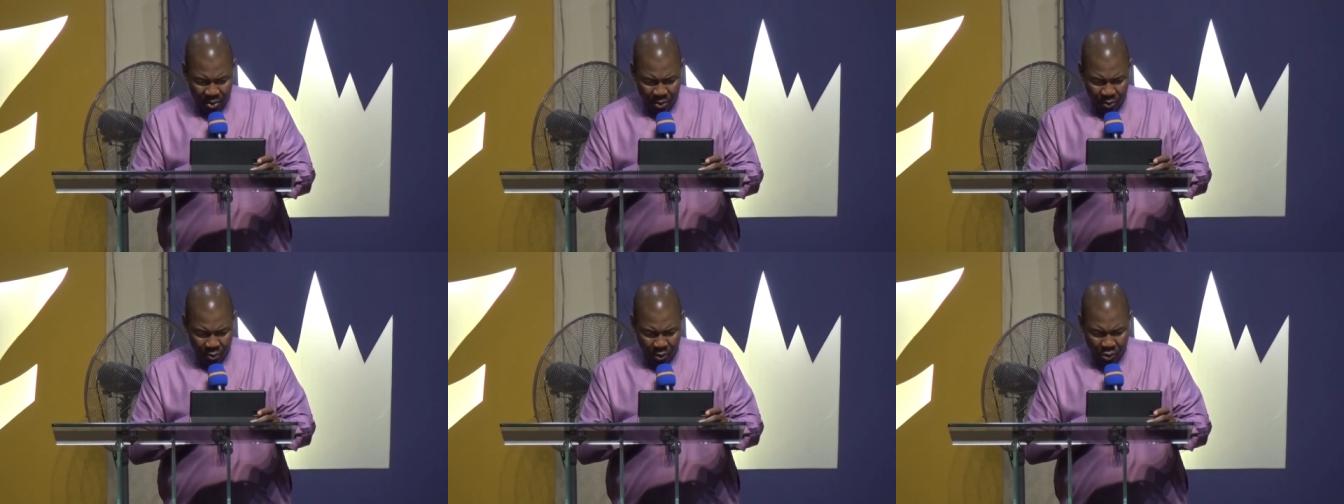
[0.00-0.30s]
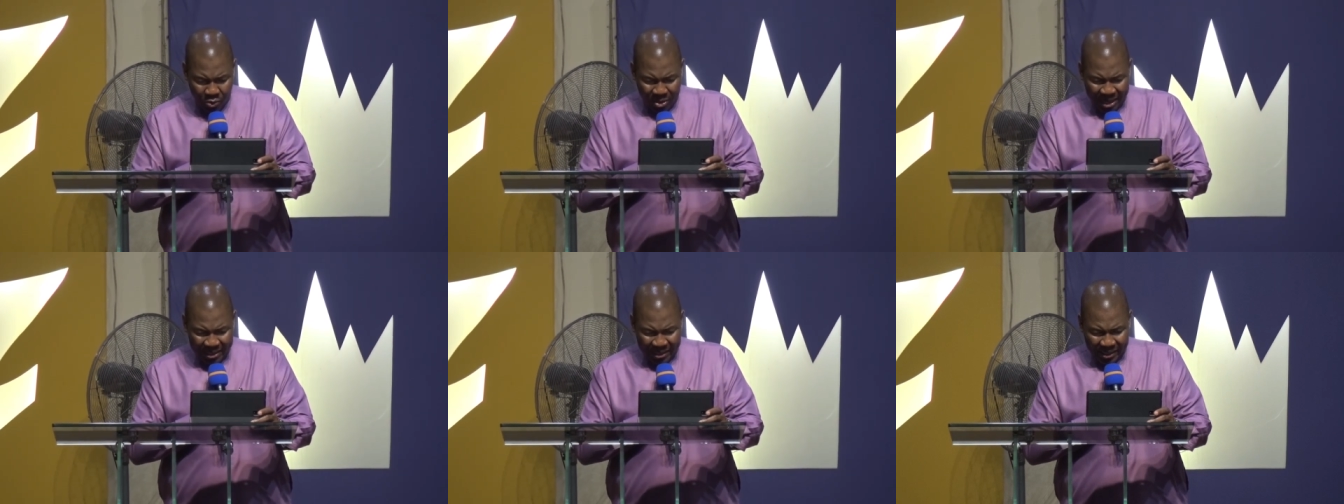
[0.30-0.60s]
What
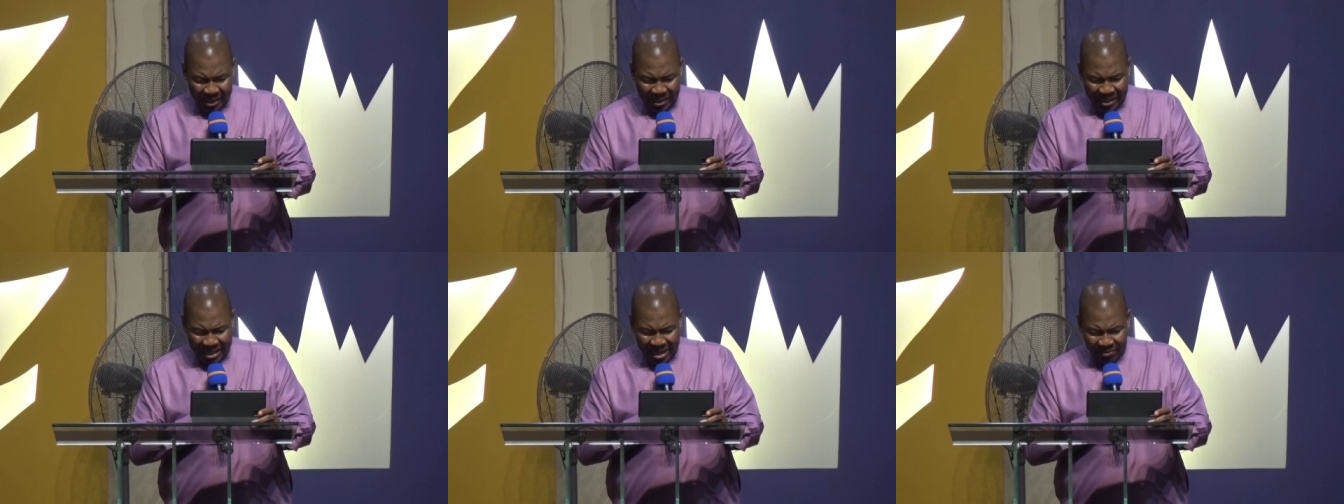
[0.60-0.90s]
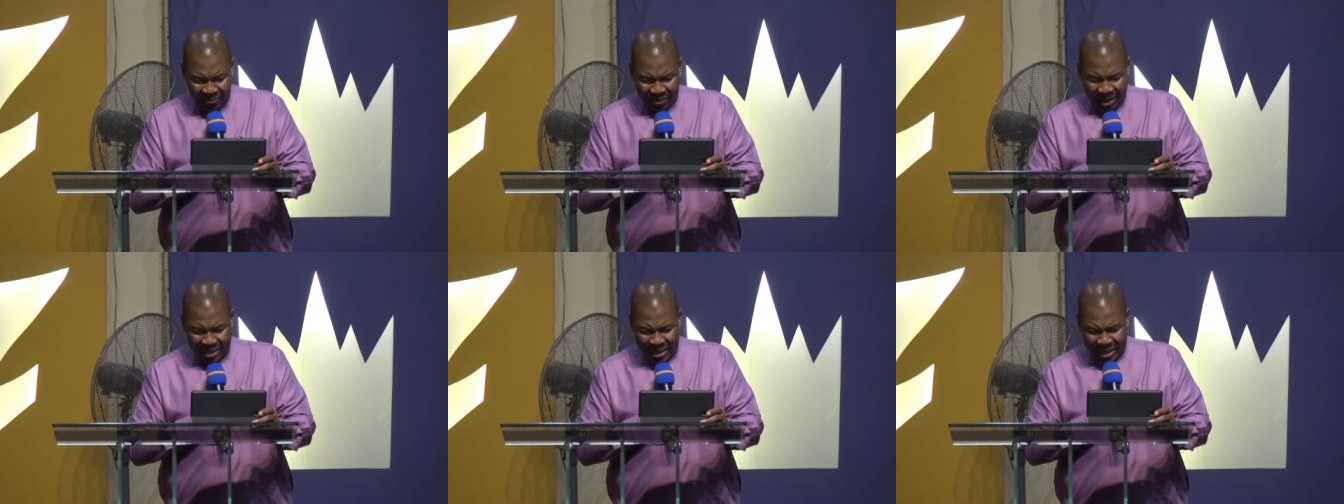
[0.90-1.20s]
do I see now
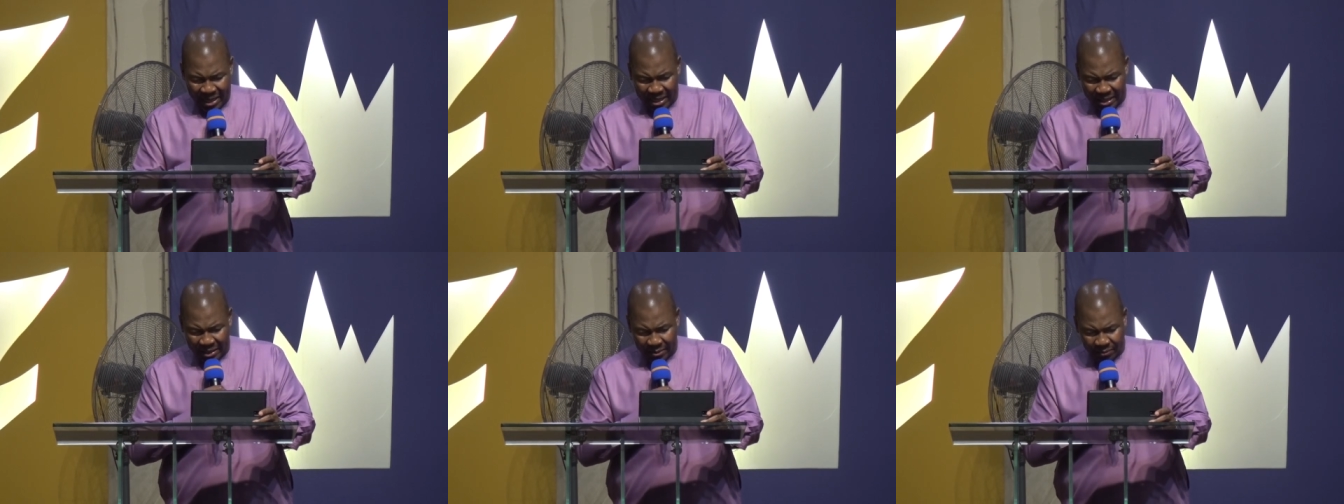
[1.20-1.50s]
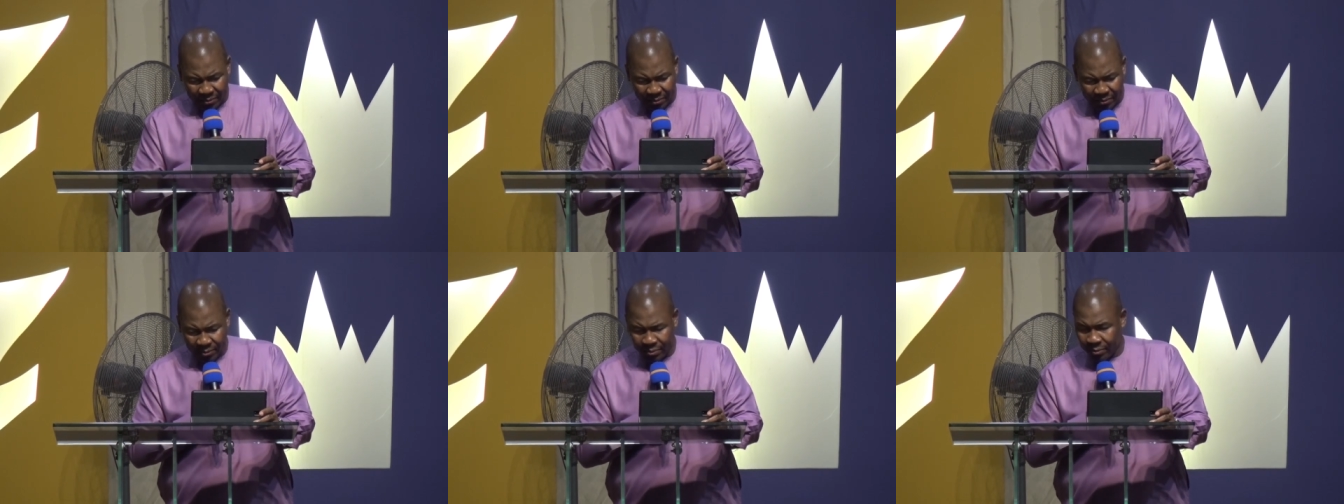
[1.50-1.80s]
finally?
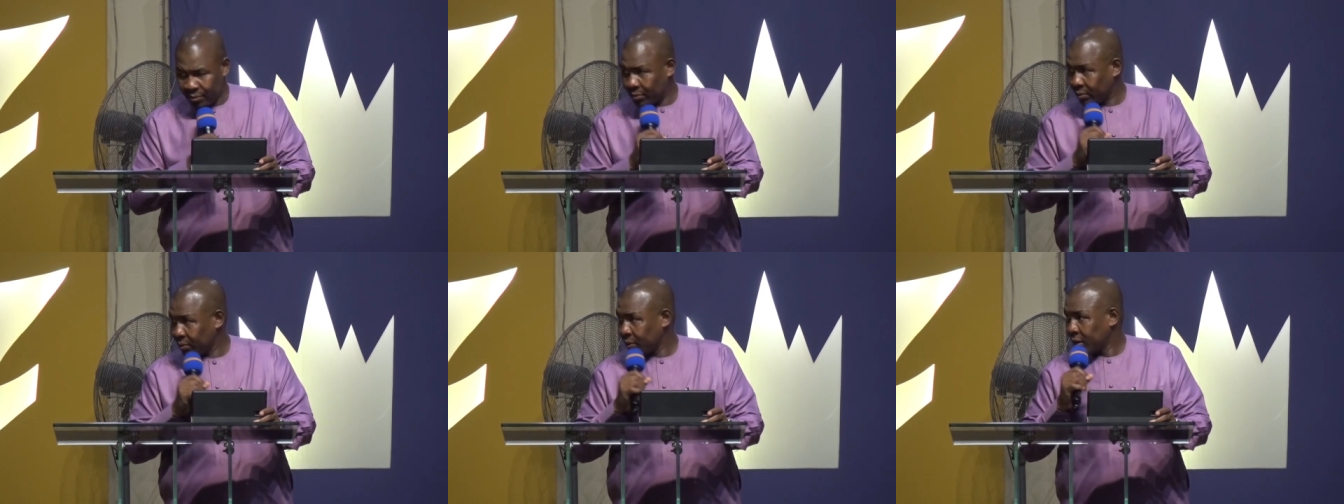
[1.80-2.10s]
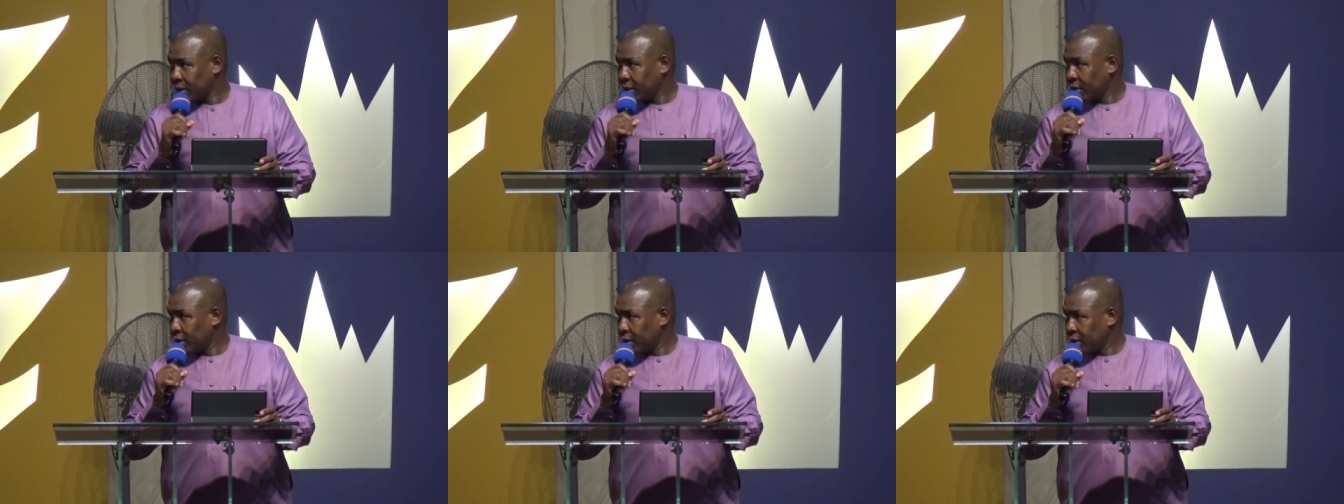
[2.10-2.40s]

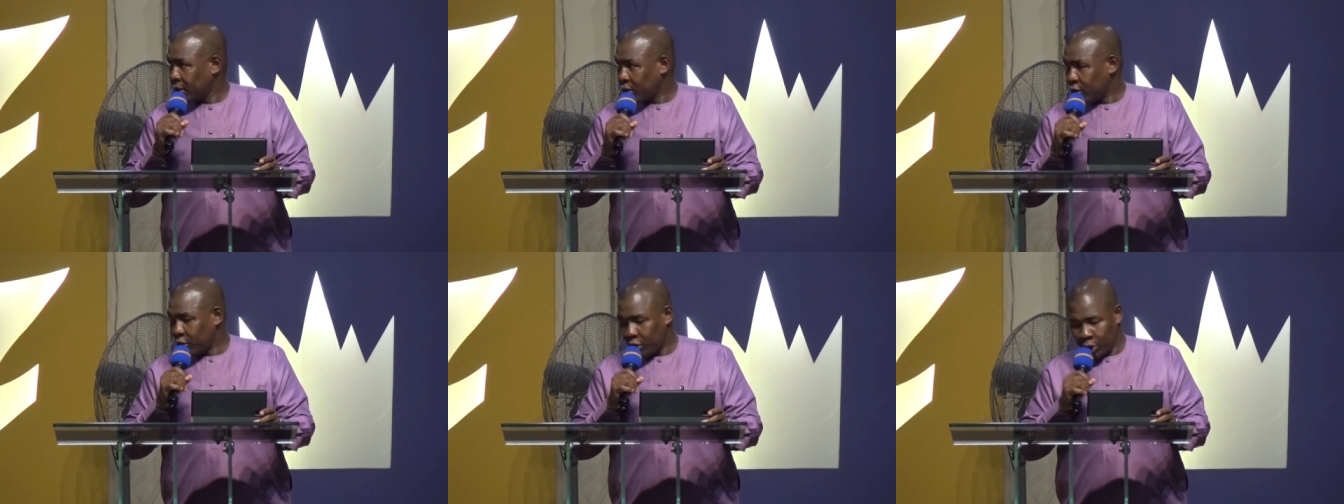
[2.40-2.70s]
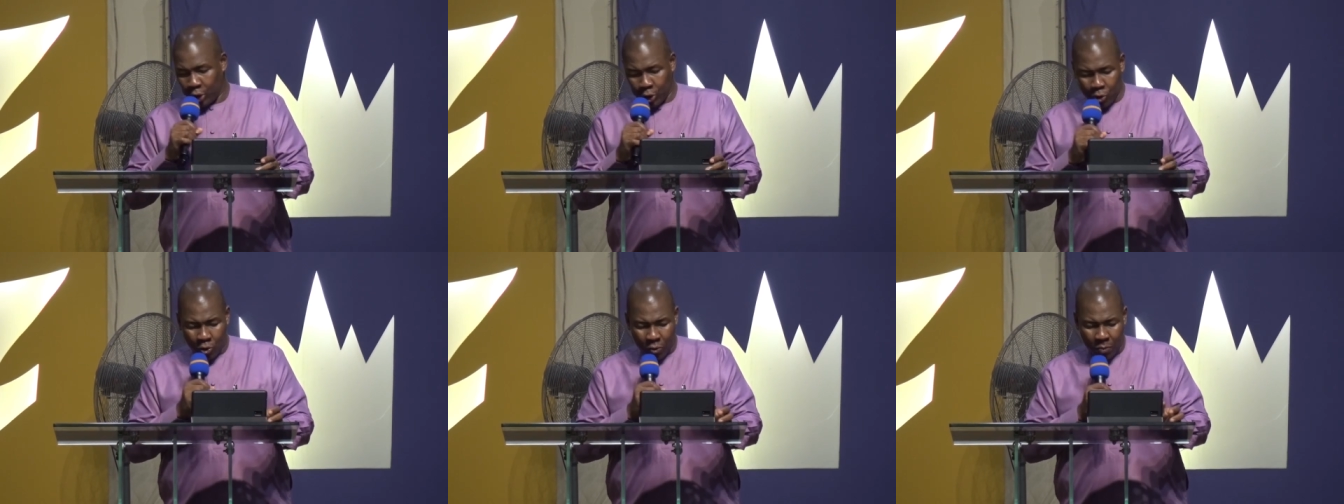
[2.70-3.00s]

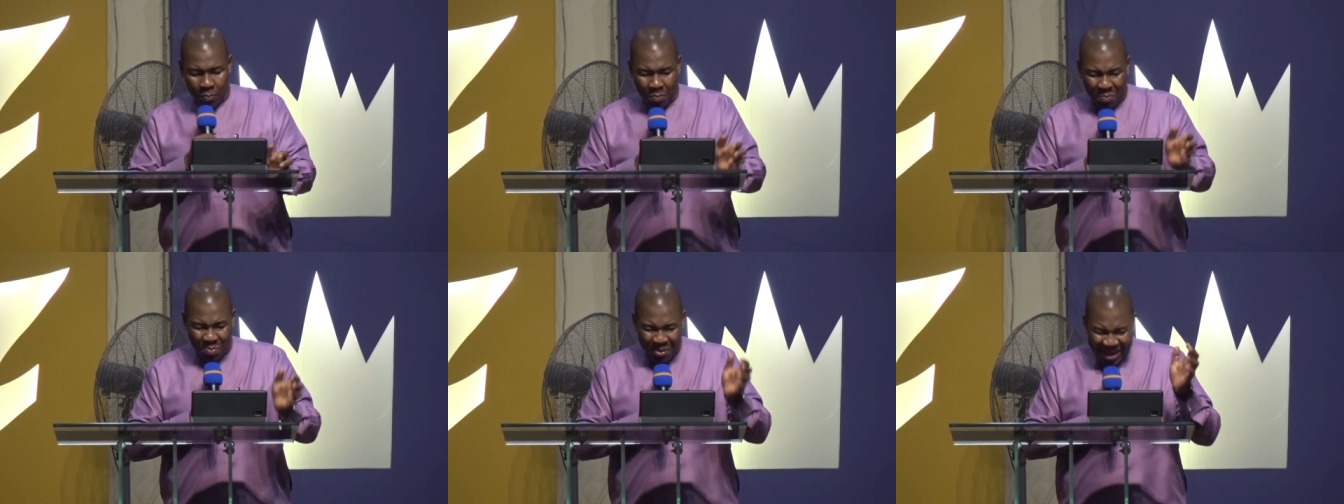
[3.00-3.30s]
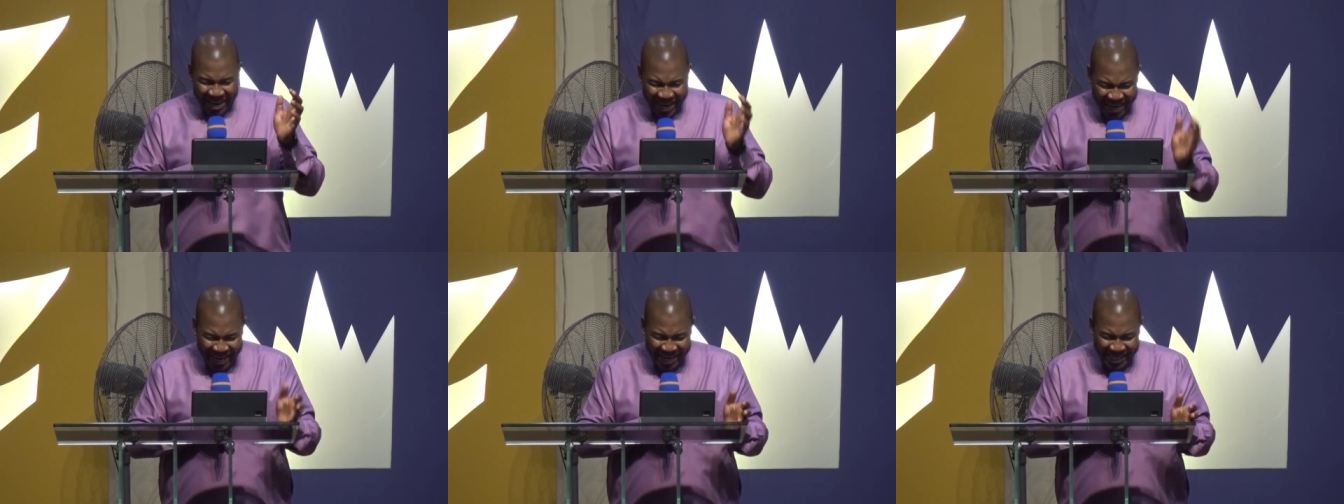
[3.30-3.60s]
She
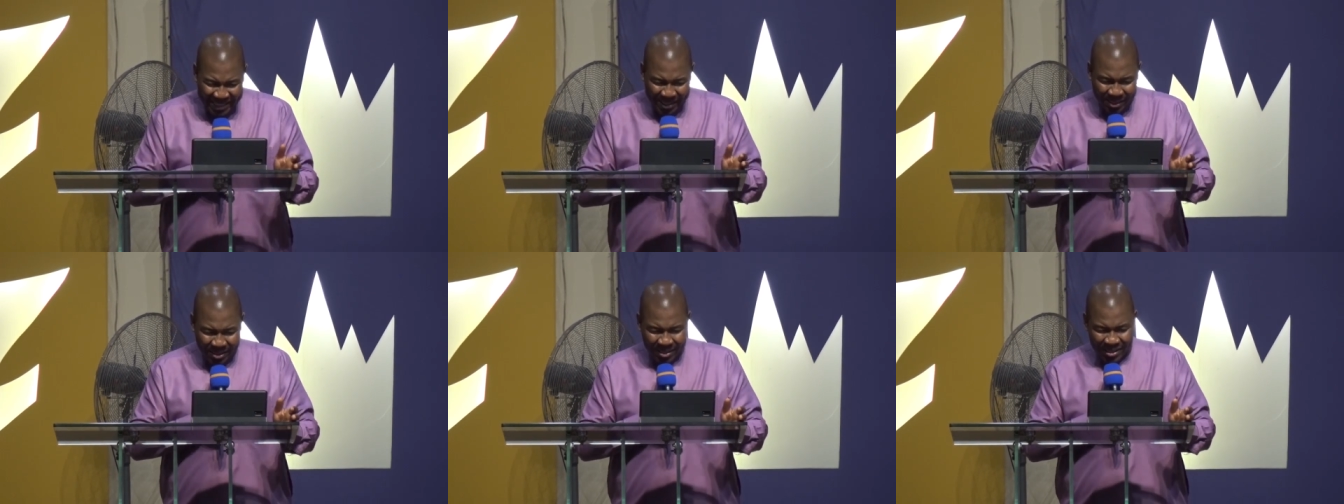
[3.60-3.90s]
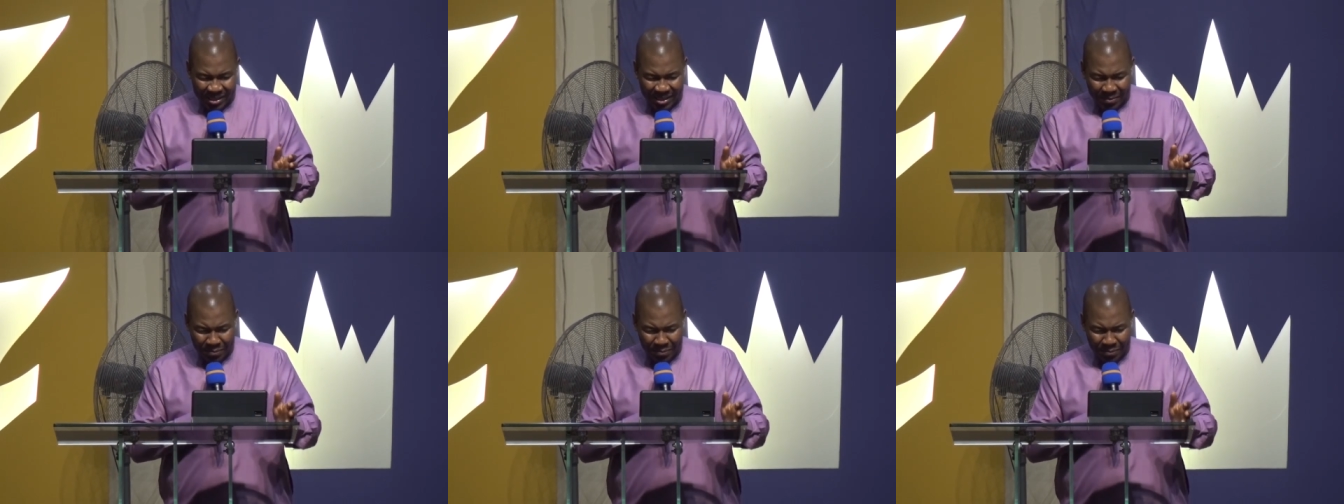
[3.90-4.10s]
obeyed the